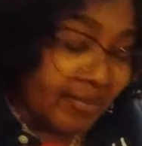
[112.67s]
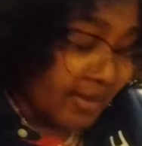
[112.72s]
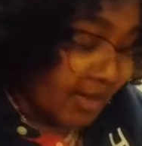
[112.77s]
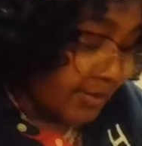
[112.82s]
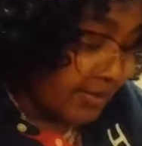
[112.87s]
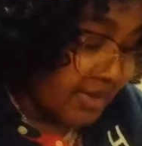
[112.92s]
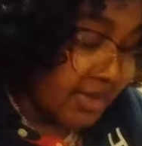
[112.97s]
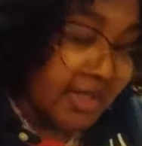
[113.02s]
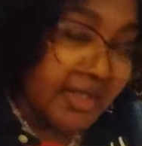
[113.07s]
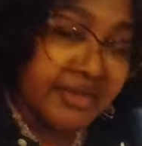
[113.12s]

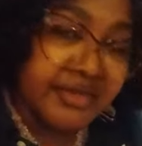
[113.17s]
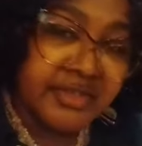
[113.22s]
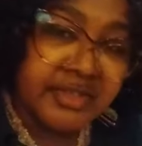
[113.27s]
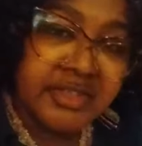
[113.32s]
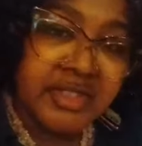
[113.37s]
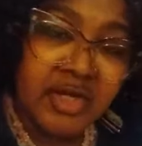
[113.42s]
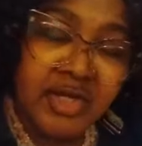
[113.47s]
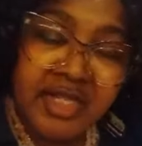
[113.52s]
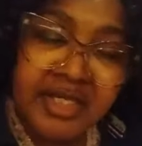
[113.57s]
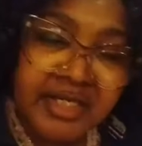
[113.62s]
because it
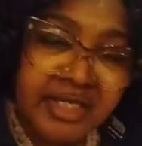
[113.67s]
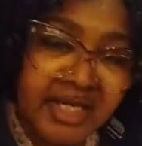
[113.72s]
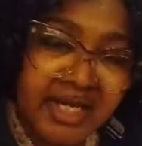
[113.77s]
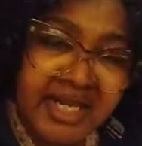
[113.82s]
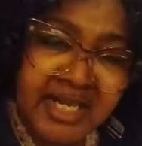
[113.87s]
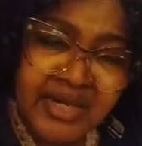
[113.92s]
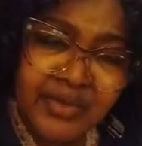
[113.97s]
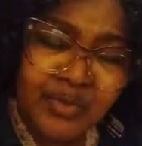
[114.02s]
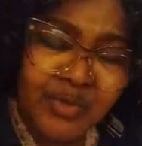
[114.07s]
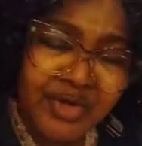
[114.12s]
don't it
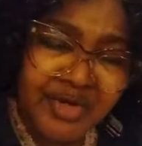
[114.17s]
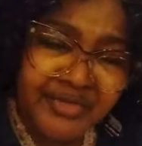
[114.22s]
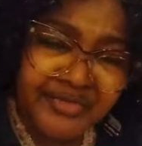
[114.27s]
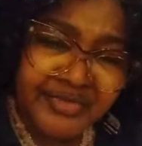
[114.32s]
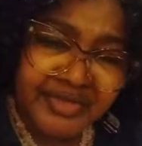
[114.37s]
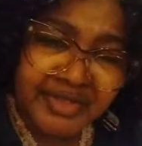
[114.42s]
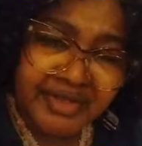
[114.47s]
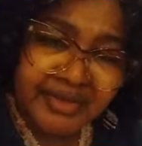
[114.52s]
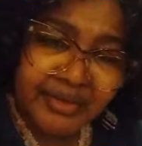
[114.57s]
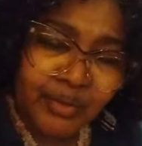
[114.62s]
ain't even worth
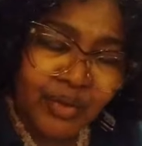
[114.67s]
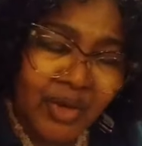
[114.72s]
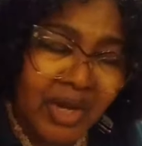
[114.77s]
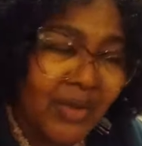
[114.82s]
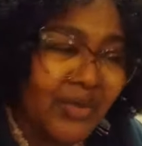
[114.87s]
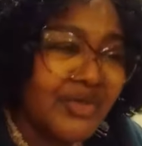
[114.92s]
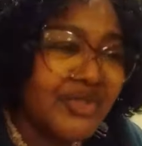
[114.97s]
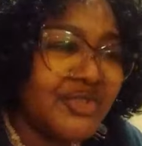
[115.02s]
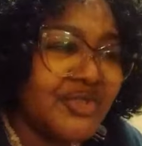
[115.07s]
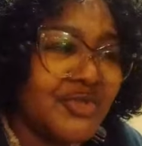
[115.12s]
it. Why
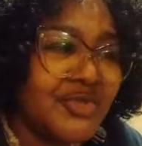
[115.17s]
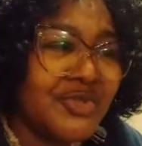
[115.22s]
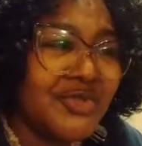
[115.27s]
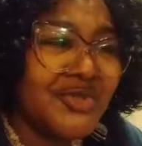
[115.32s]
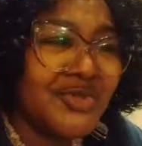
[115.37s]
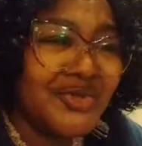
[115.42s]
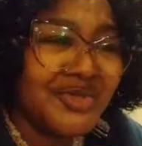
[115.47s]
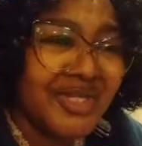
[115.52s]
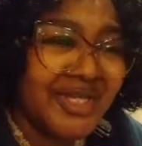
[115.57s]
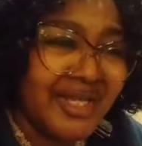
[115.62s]
would you
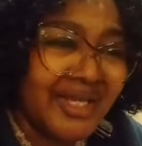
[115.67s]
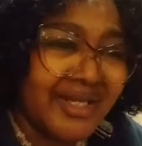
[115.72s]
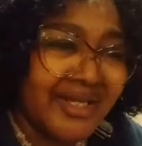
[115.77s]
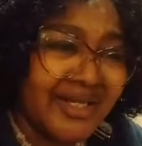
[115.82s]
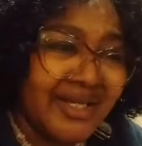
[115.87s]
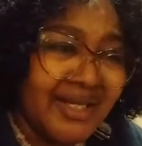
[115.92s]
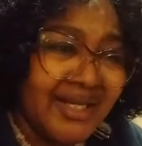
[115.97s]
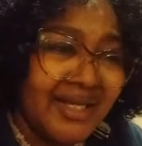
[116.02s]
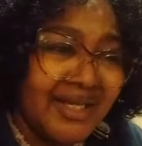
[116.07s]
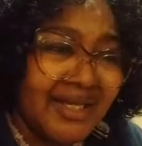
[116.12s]
do that?
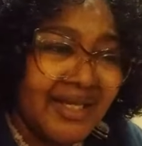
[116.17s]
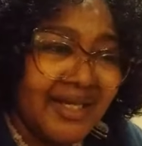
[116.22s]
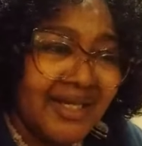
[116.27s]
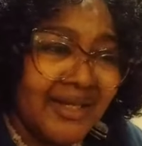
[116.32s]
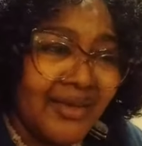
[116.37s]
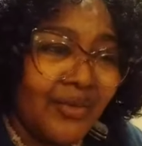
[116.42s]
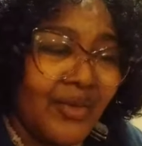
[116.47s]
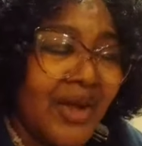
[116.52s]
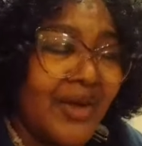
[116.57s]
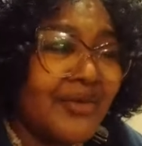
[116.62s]

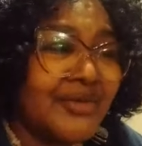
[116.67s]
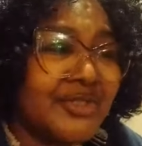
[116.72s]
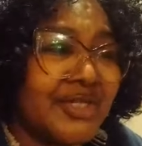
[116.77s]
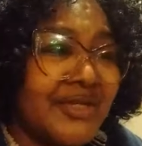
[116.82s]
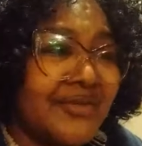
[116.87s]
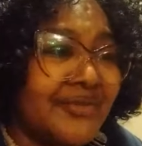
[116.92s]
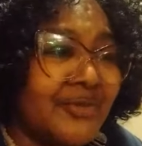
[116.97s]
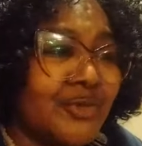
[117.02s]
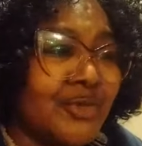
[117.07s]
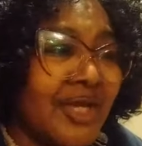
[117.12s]
Why would you
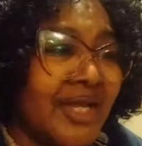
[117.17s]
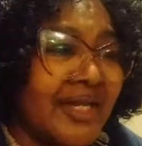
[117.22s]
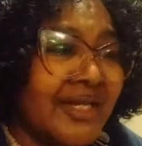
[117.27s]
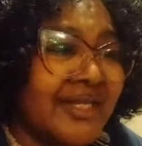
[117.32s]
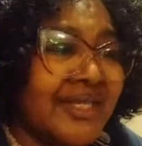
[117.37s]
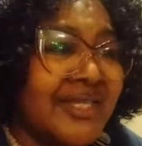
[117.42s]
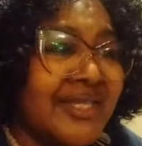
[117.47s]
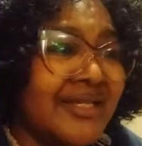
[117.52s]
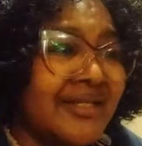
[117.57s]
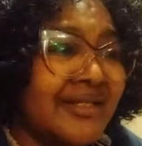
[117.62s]
even try to
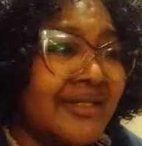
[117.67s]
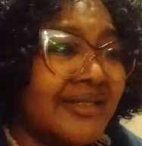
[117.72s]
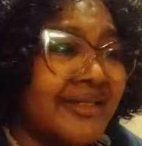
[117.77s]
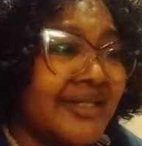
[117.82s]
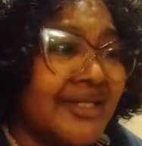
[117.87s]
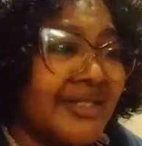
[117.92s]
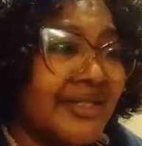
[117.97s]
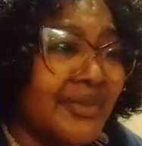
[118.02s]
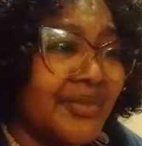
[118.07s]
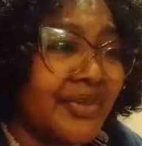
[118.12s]
kill
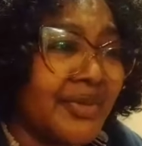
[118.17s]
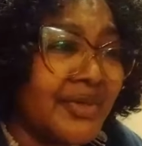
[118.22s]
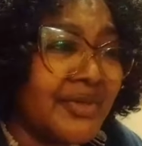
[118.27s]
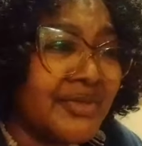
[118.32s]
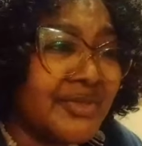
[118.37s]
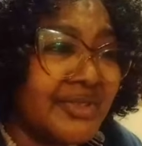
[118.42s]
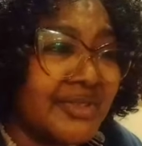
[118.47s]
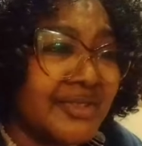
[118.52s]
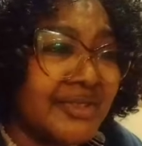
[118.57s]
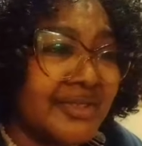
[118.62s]
another
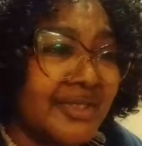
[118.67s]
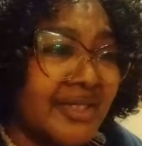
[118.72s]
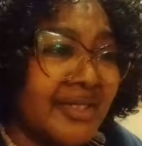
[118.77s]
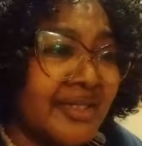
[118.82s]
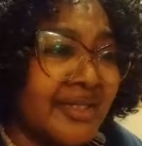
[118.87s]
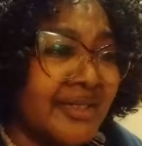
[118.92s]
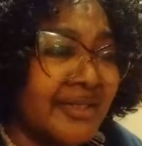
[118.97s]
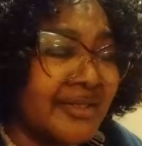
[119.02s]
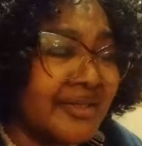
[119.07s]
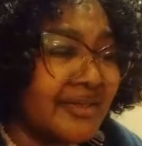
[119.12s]
person's
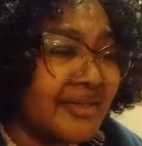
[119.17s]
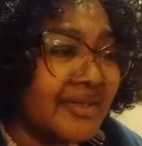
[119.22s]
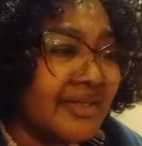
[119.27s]
uh